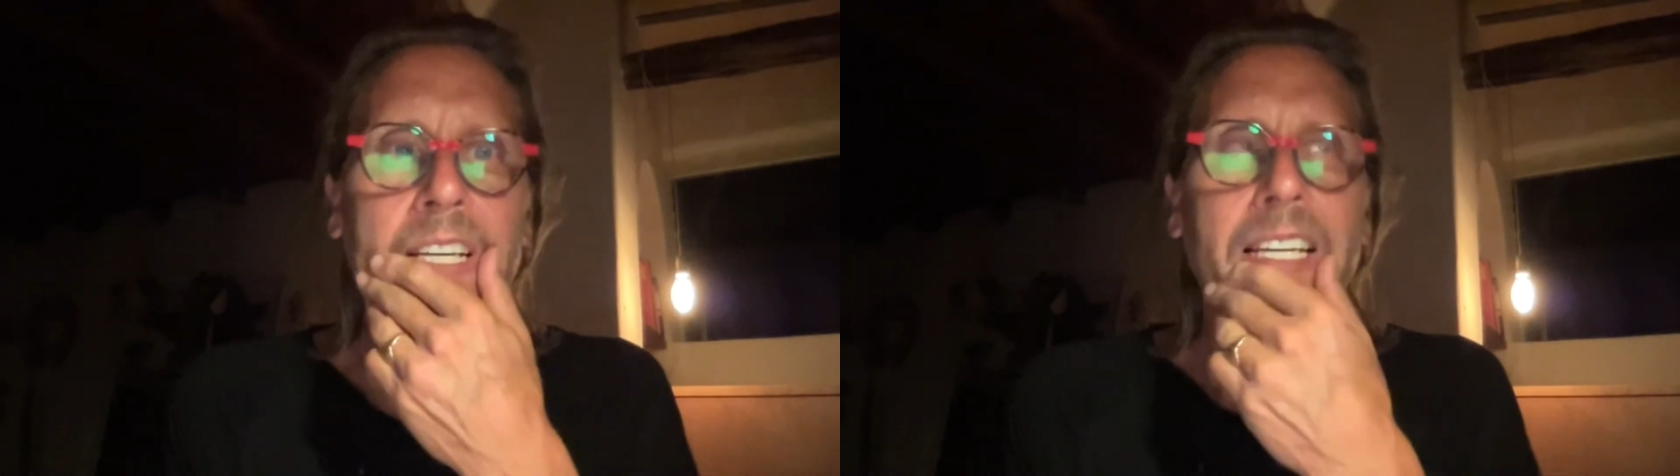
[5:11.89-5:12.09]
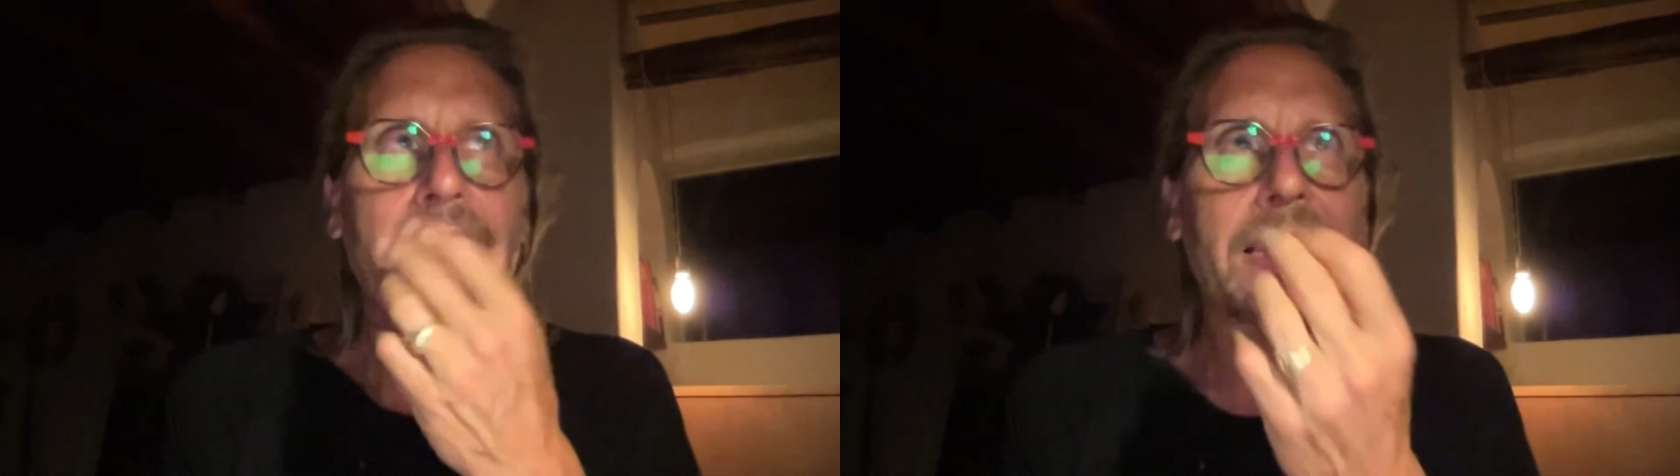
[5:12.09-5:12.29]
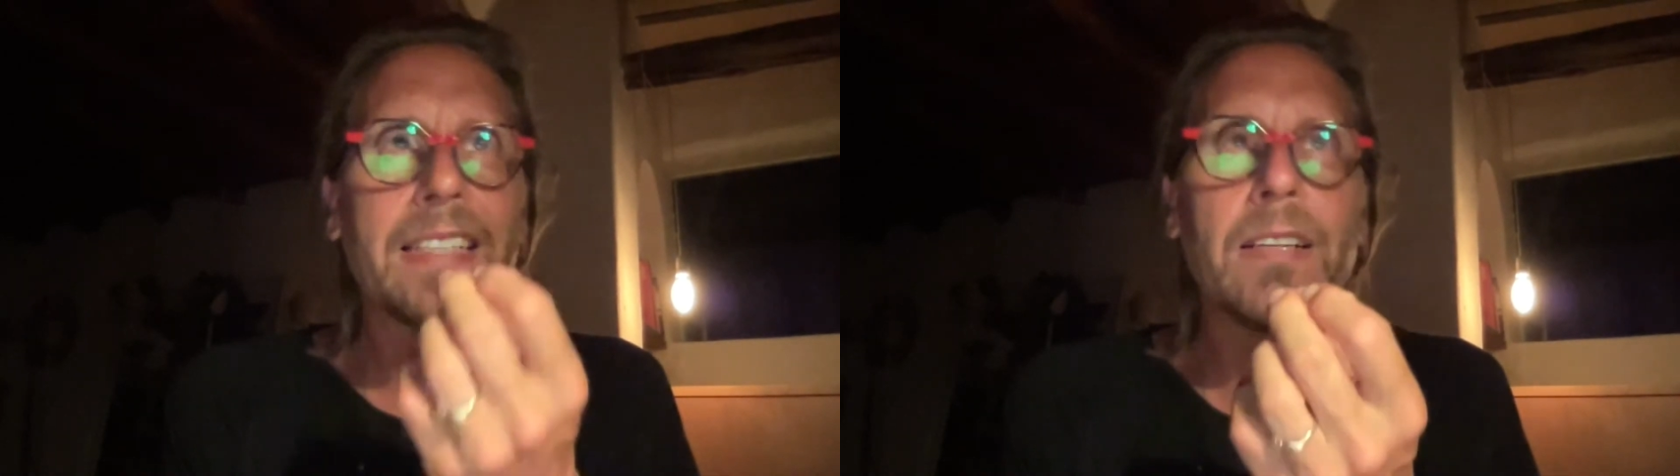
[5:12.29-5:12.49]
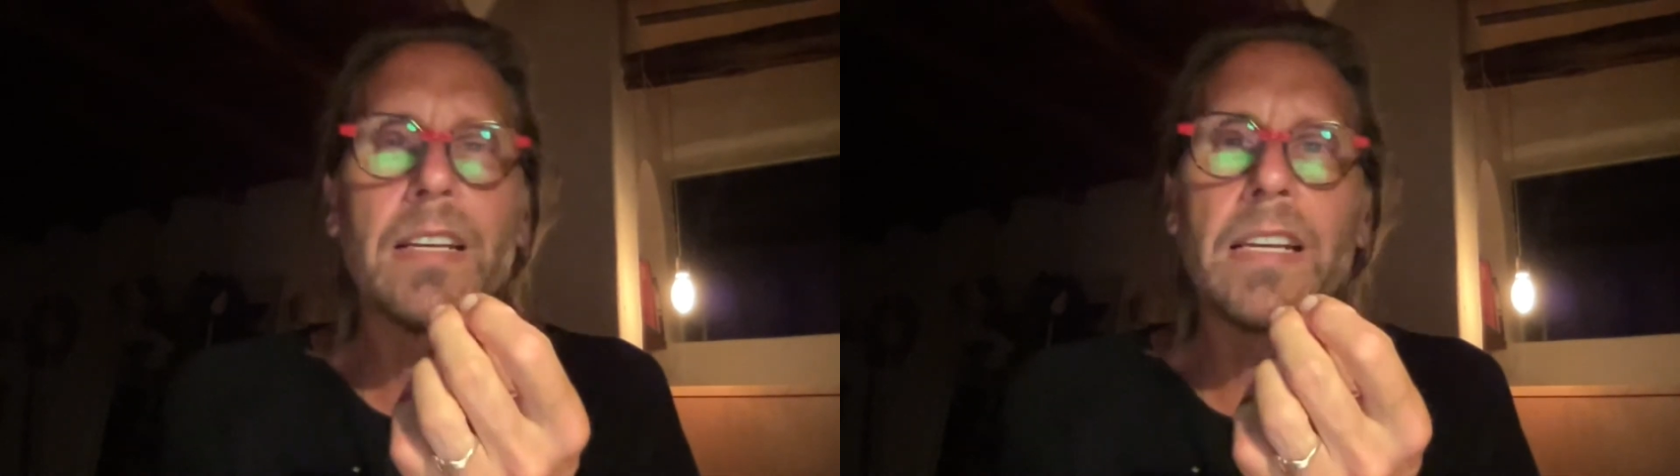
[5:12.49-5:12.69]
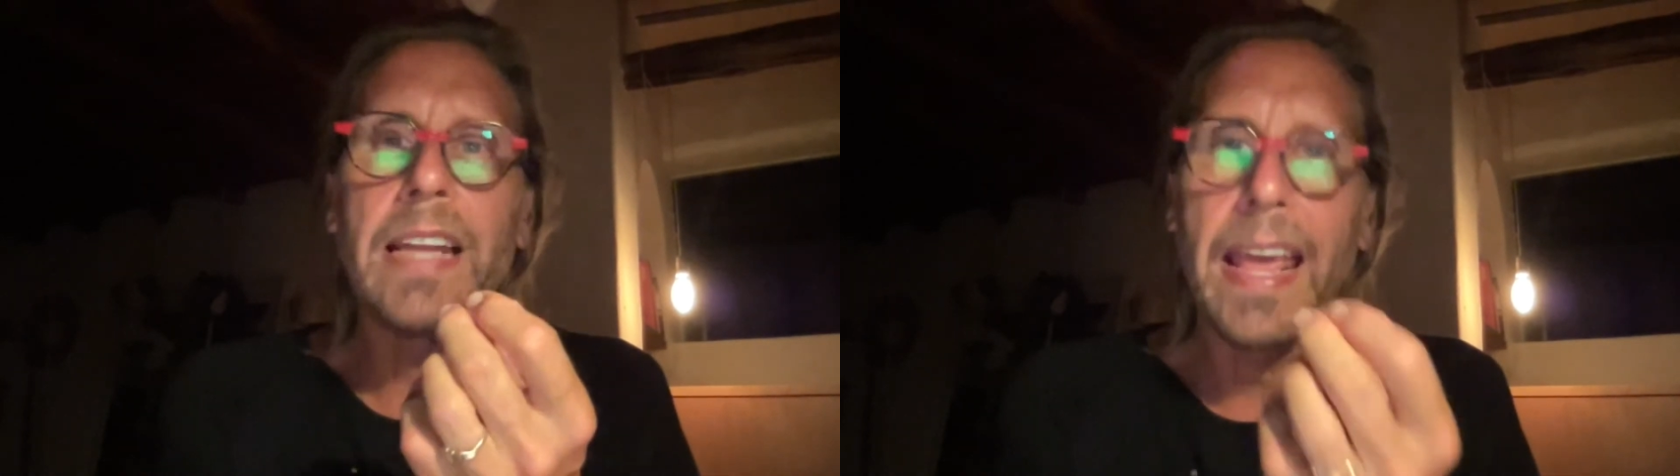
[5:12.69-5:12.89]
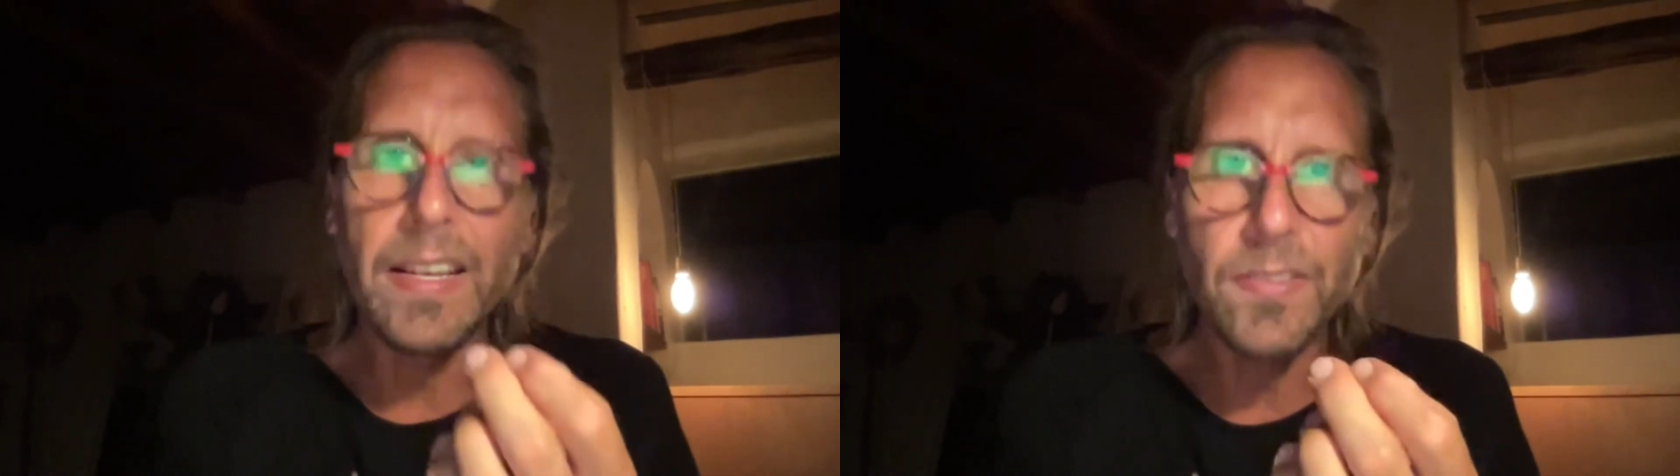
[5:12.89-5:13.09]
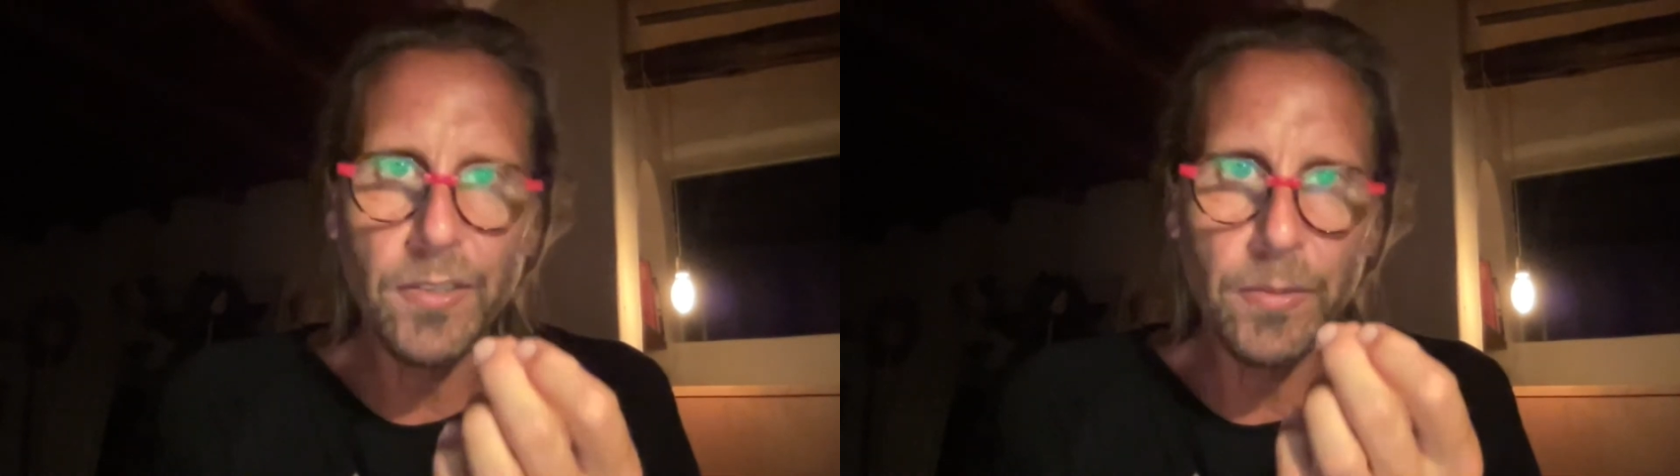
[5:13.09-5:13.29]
It can enhance your